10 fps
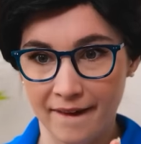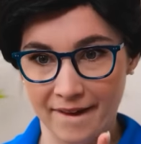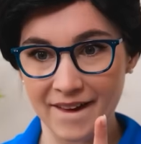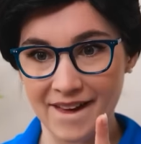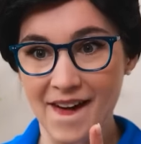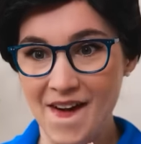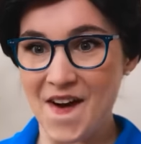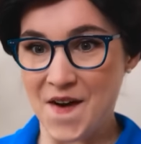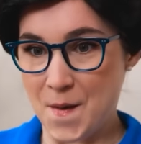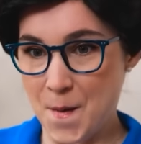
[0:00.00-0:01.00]
Of course.
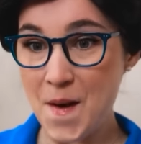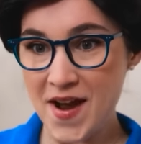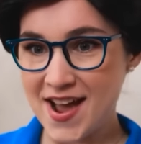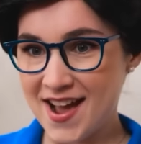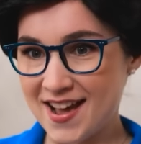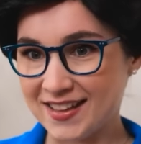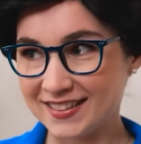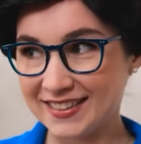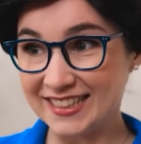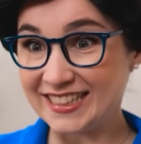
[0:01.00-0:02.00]
It's obviously a
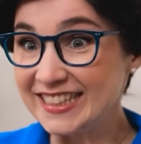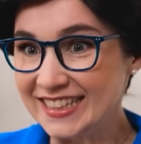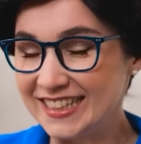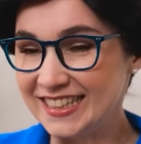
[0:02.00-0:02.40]
banana.